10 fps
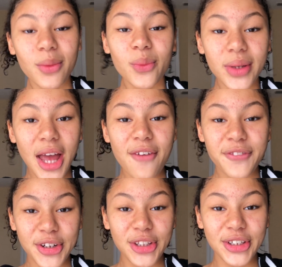without
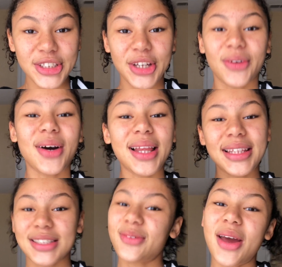further ado,
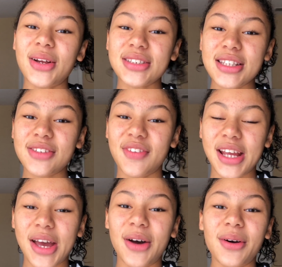let's get right onto this
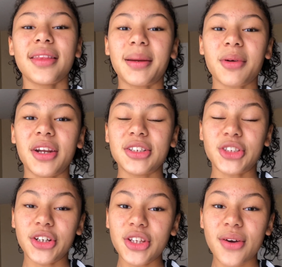video, and I'm gonna
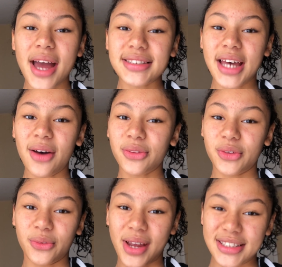journey you guys out
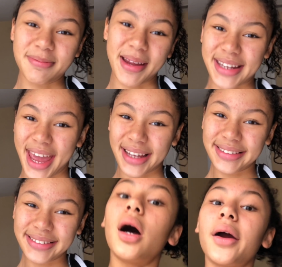through the rest of my day.
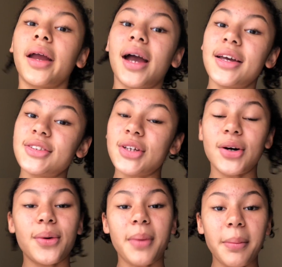Alright guys, so
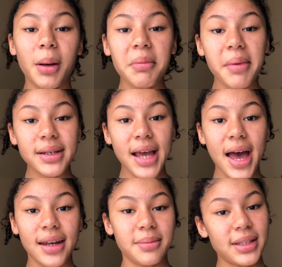my mom and my
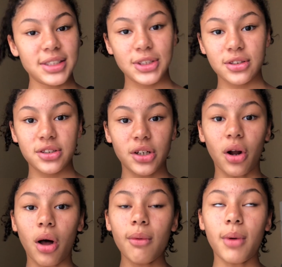dad and my sisters, they're
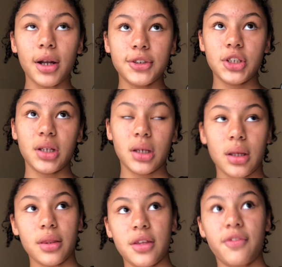all watching
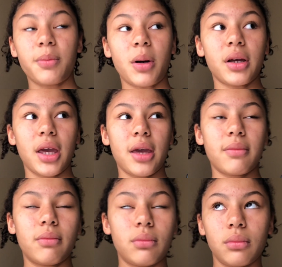the football
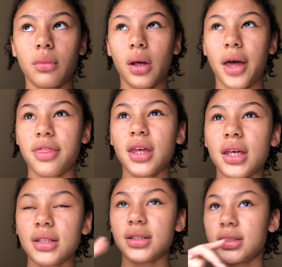game. I think
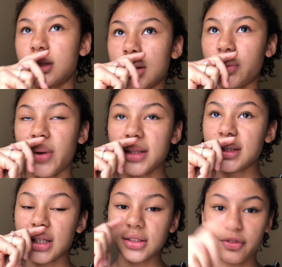it's
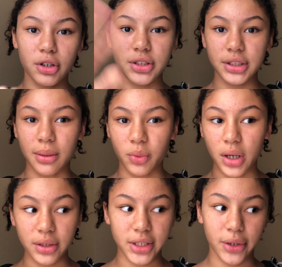Redskins versus someone
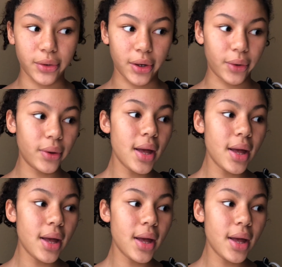else, I don't know.